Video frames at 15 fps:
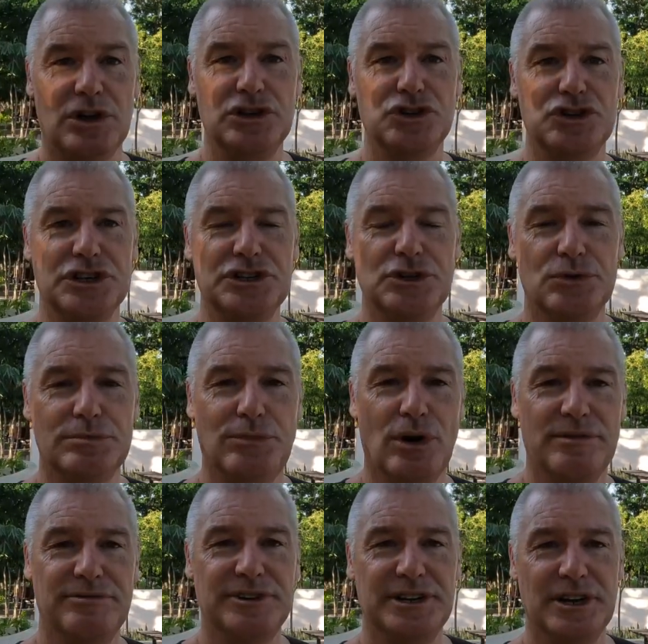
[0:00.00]
I usually do in
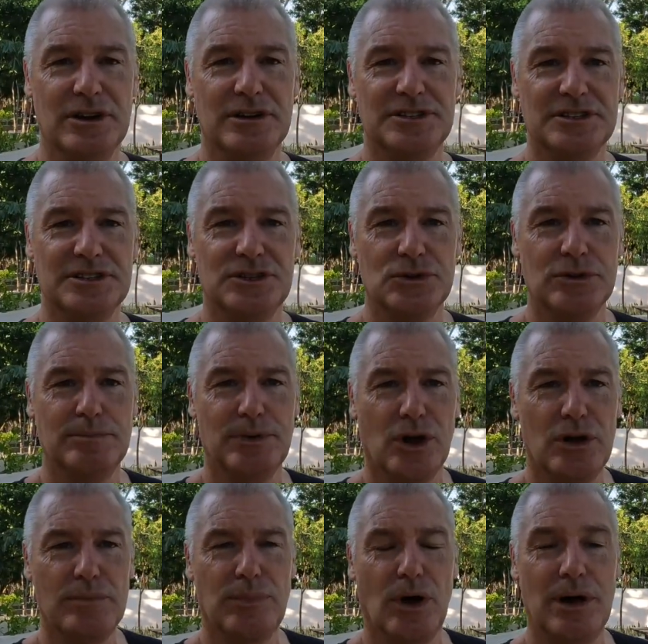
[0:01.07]
my videos is do a
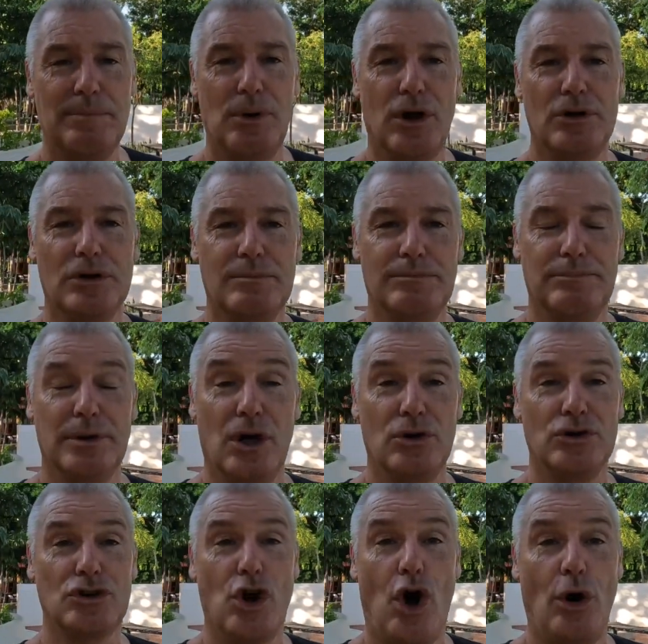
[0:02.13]

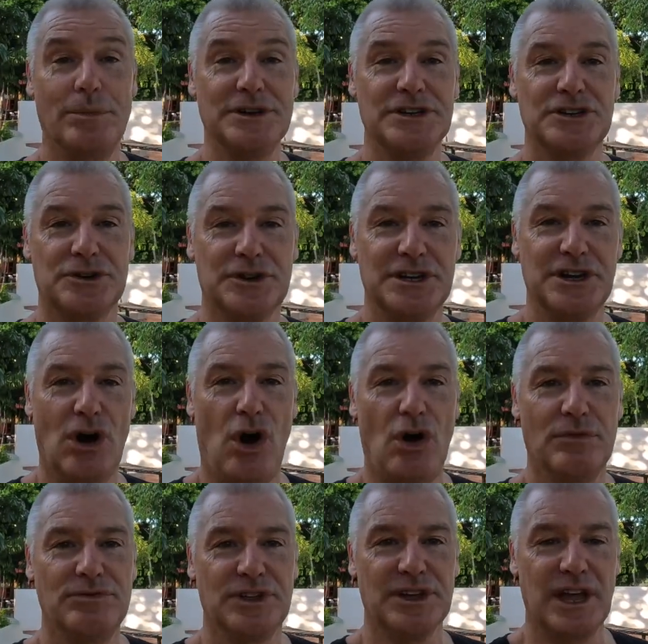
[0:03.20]
blow-by-blow commentary
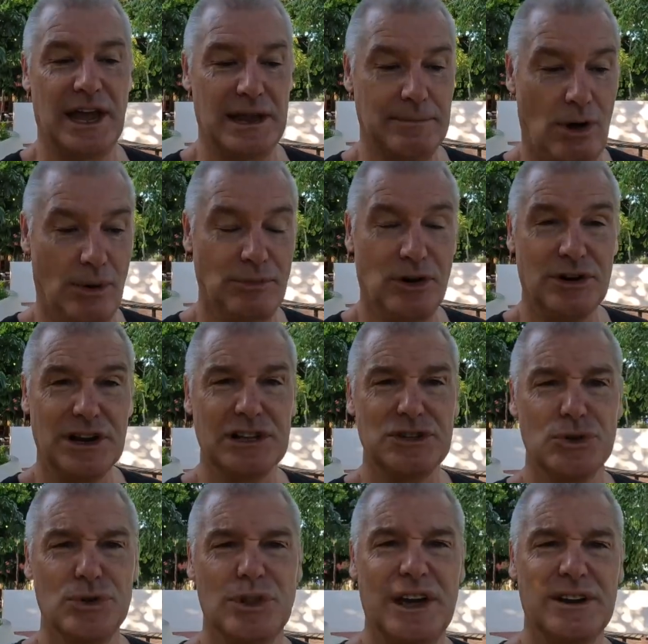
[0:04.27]
of the game. I'm not going to
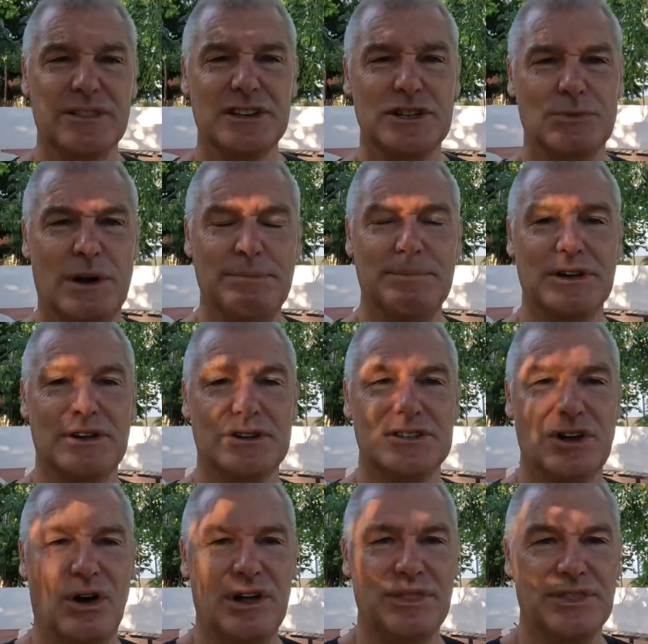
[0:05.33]
do that in this one
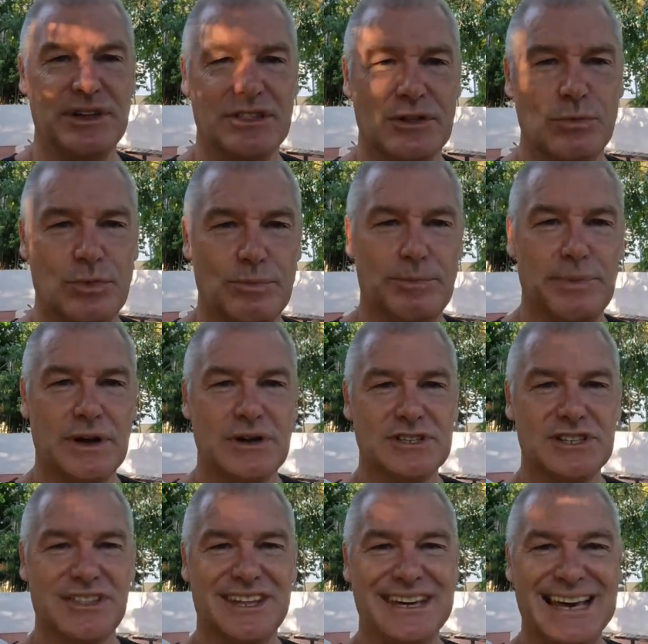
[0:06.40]
because I think that
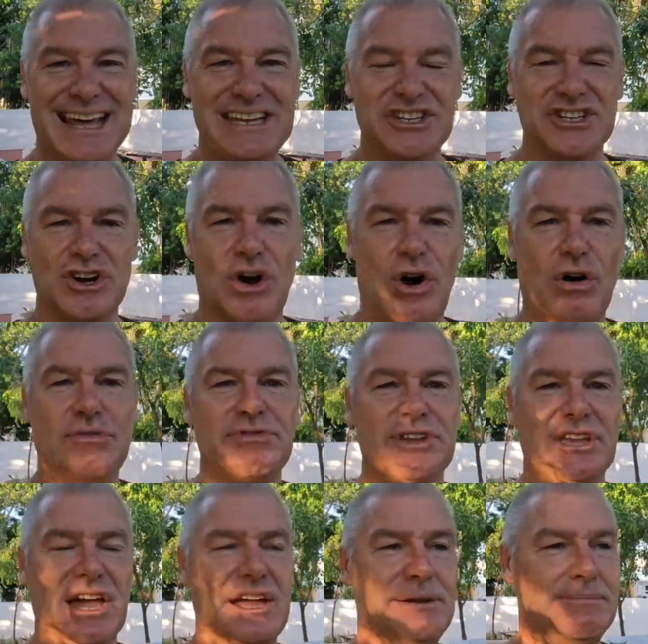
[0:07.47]
because of the nature of the
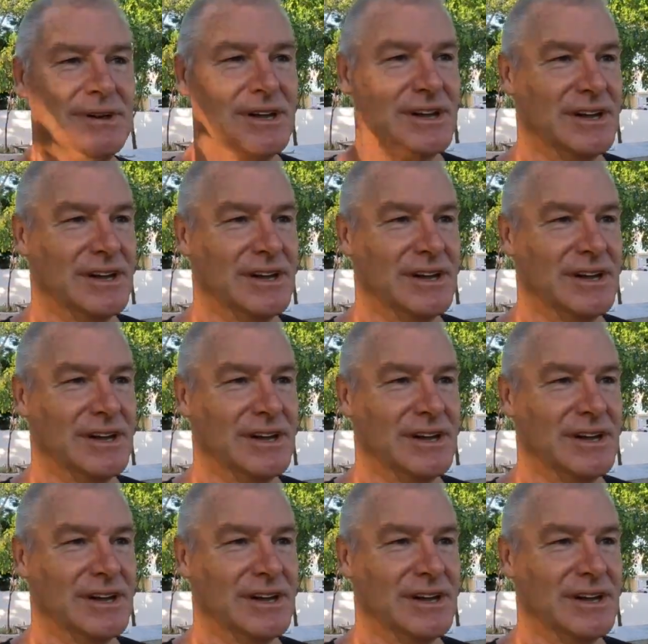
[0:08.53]
game